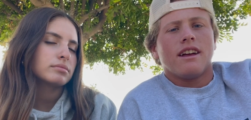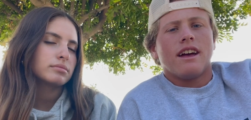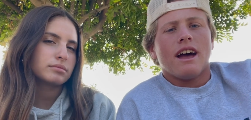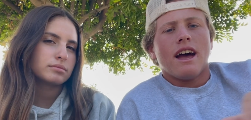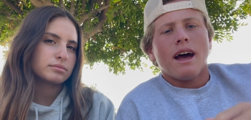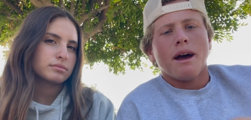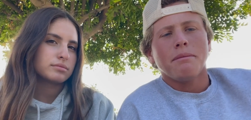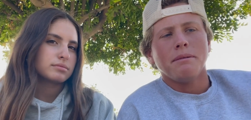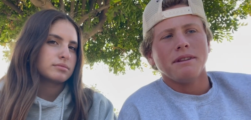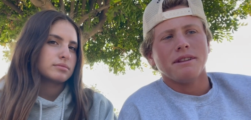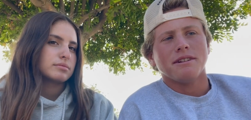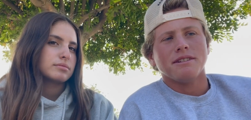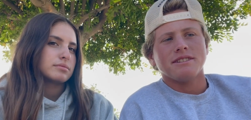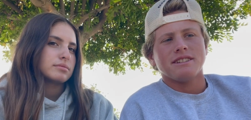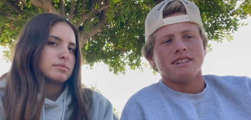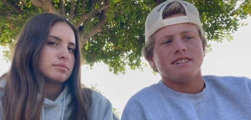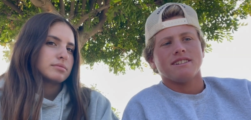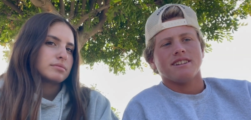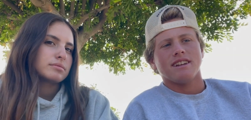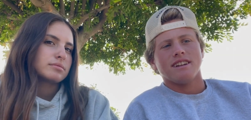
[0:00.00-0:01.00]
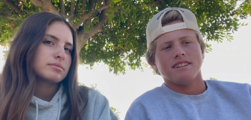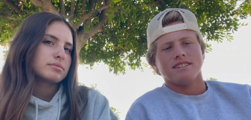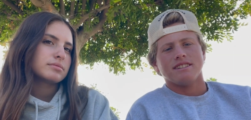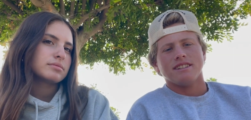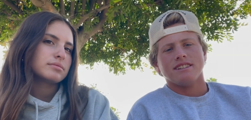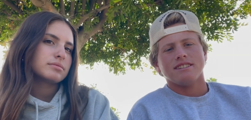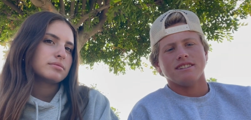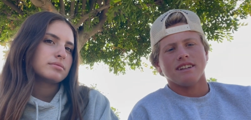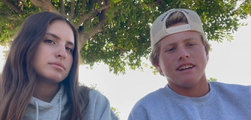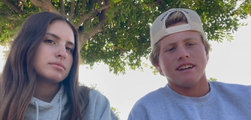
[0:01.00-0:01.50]
Speaker 1: Happy Thursday, Saints.
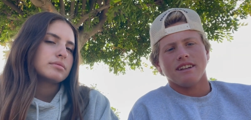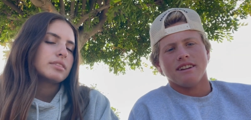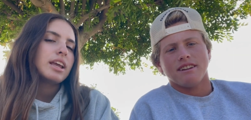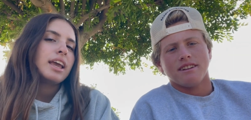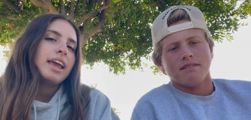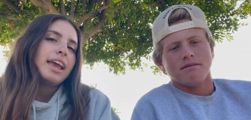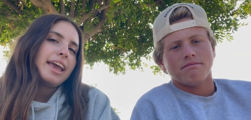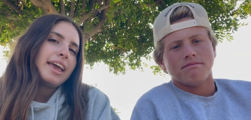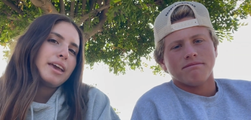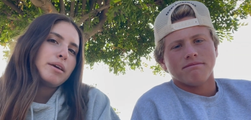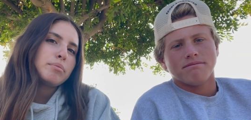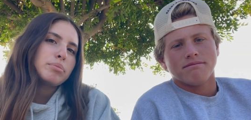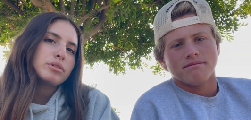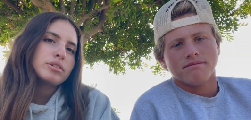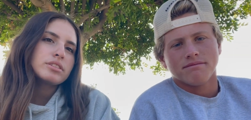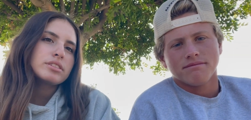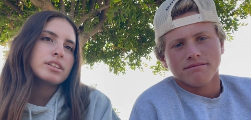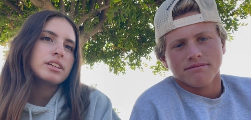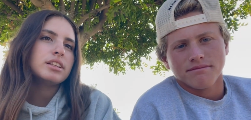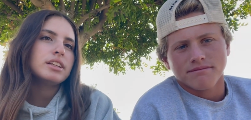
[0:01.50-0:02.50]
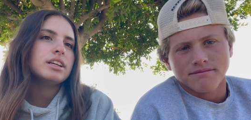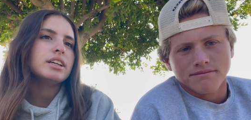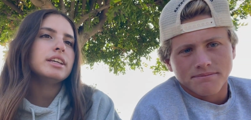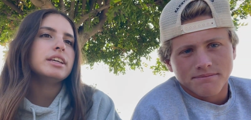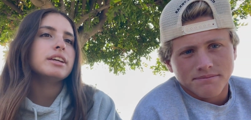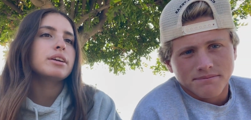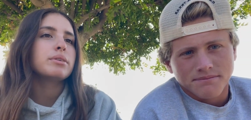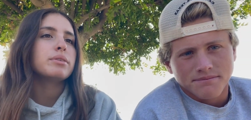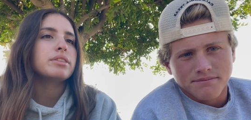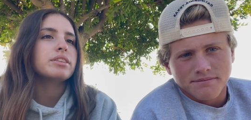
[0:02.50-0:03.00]
It's Andon.
Speaker 2: And Priscilla
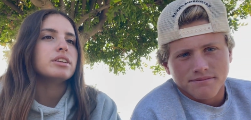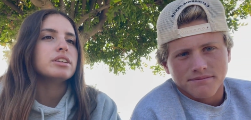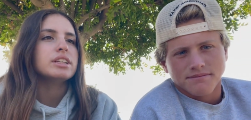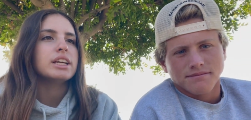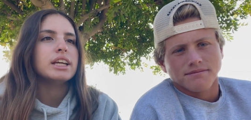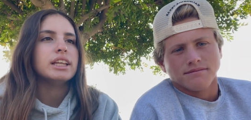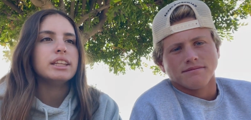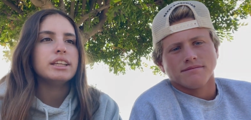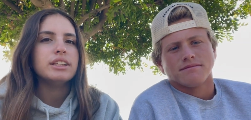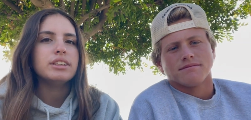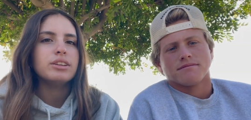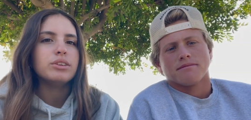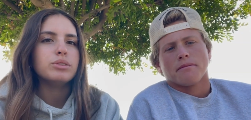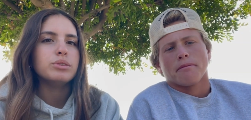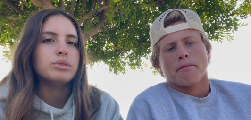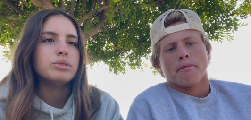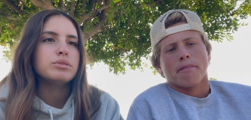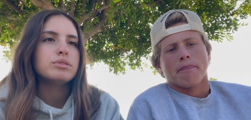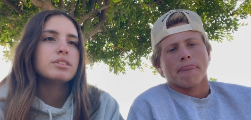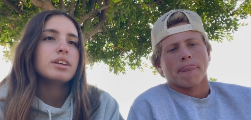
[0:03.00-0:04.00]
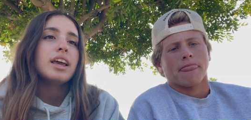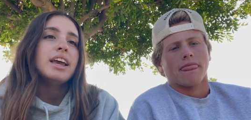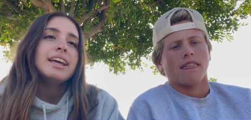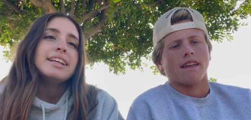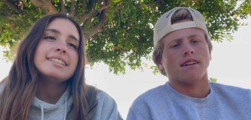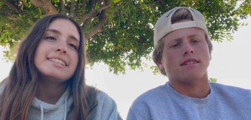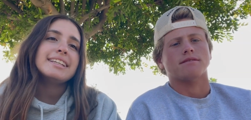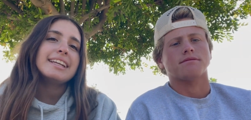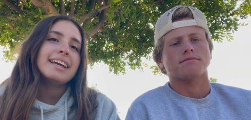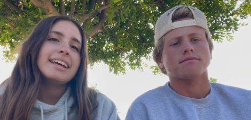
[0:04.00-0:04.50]
here with your daily news.
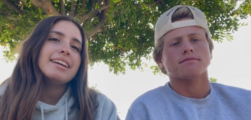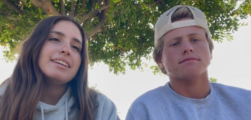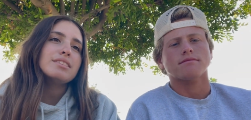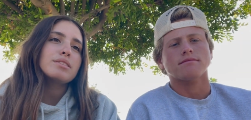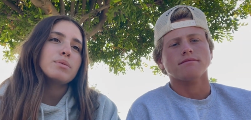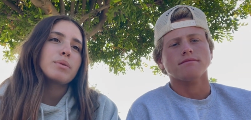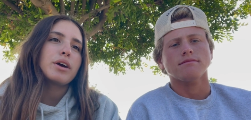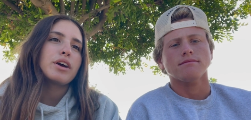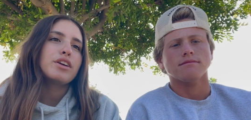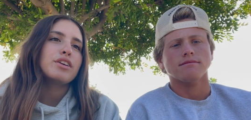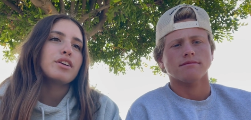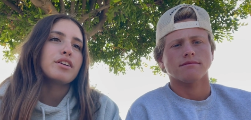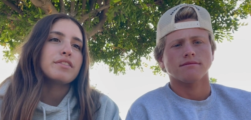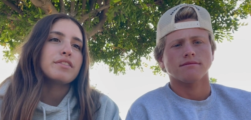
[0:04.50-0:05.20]
Today is wear your